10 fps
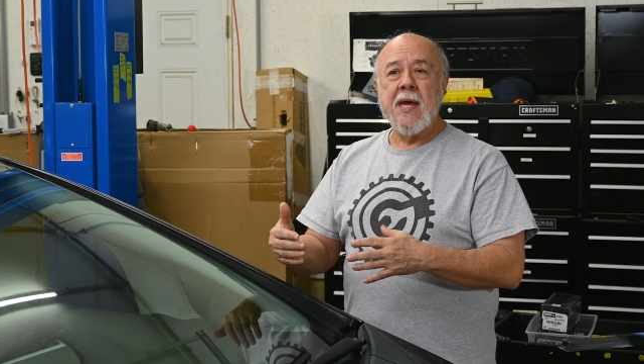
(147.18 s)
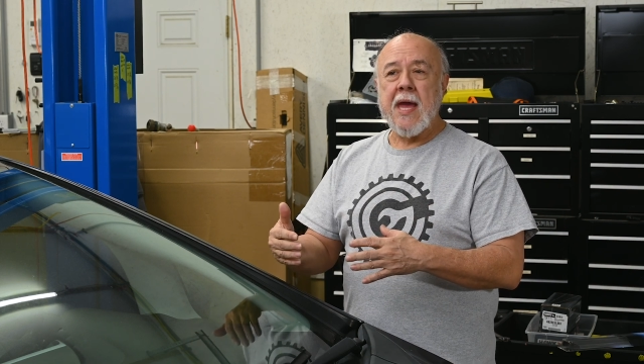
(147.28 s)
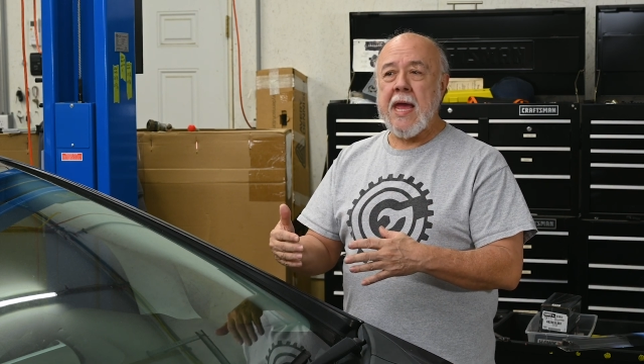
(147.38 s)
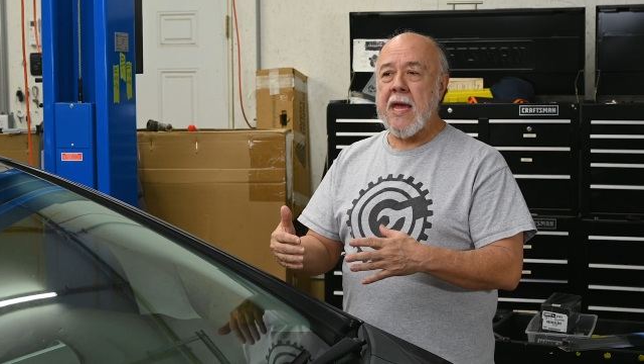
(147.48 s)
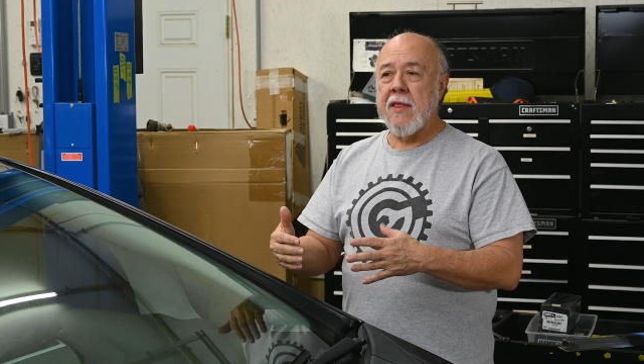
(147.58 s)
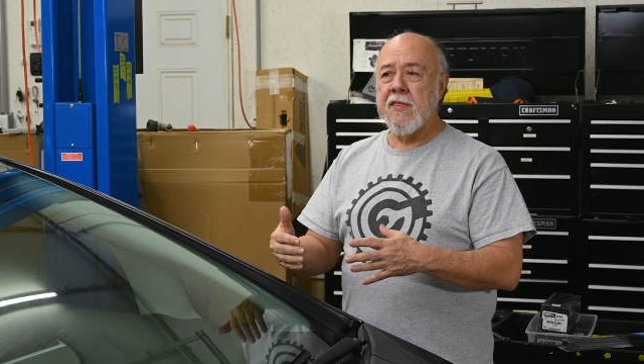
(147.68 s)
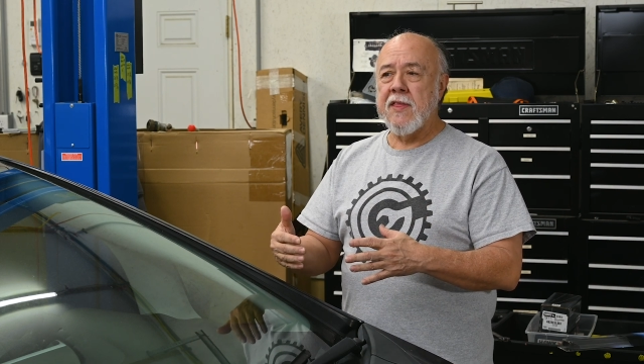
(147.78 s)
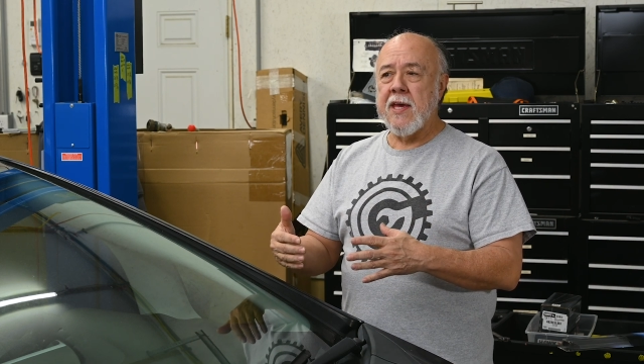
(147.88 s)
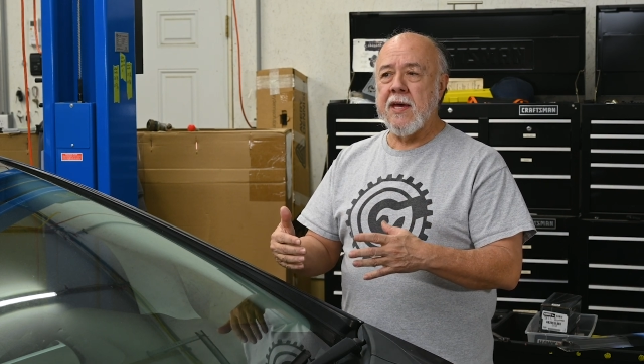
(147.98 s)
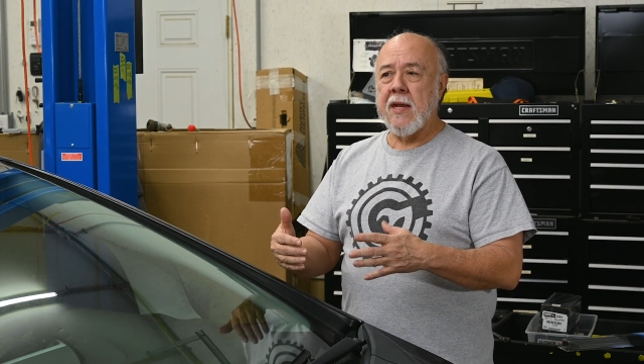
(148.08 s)
And
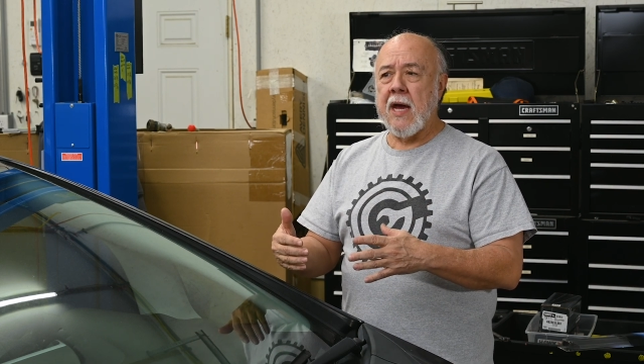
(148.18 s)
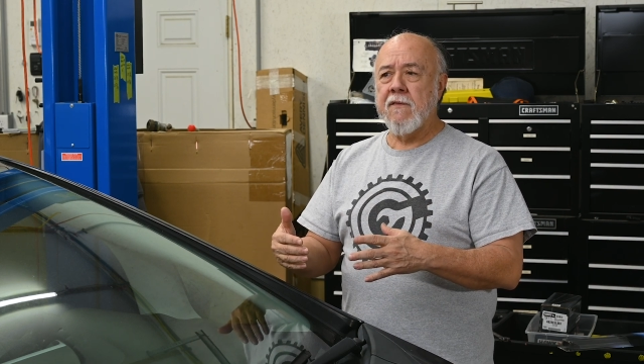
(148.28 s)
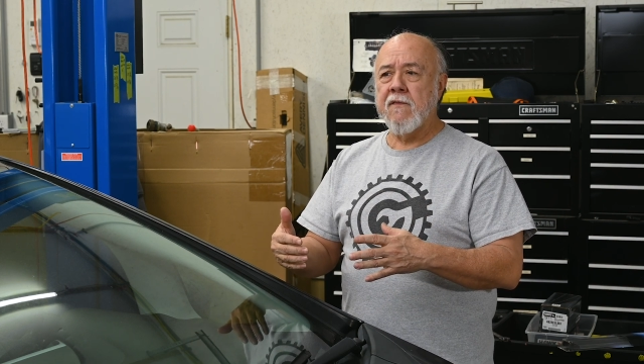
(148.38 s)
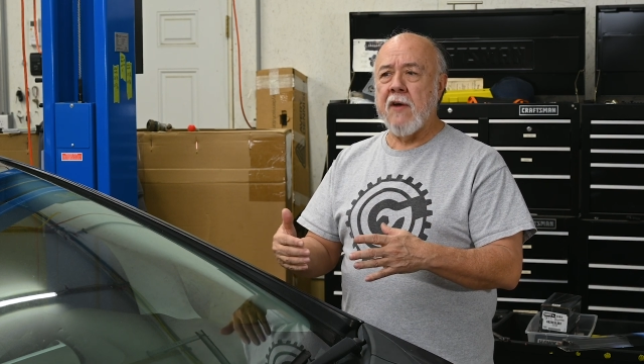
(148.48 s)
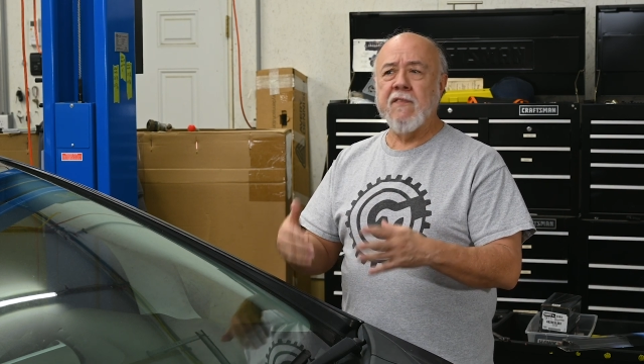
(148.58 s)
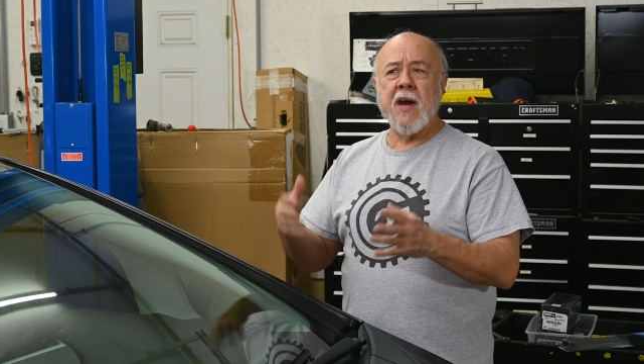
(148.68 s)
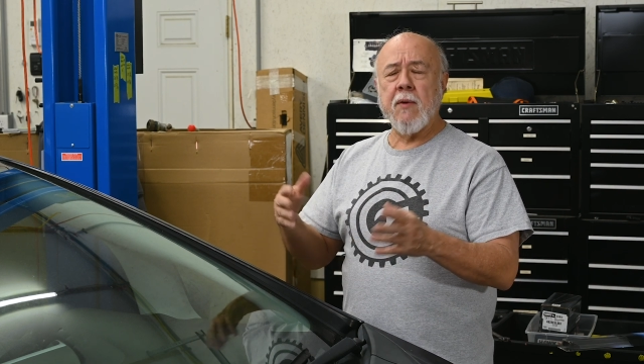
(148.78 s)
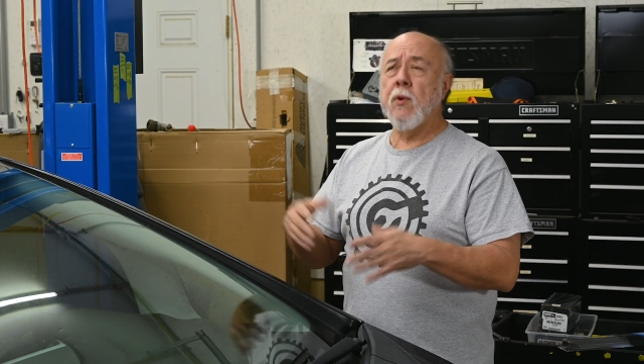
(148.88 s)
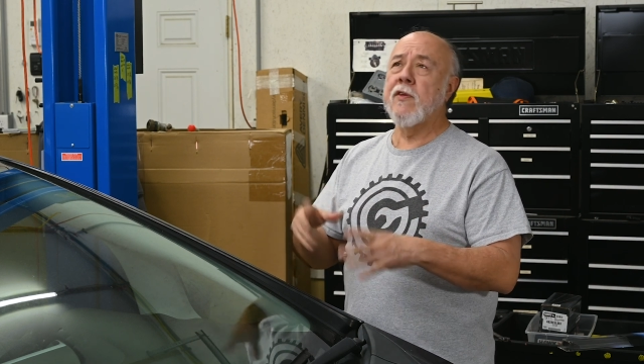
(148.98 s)
then I've got, well,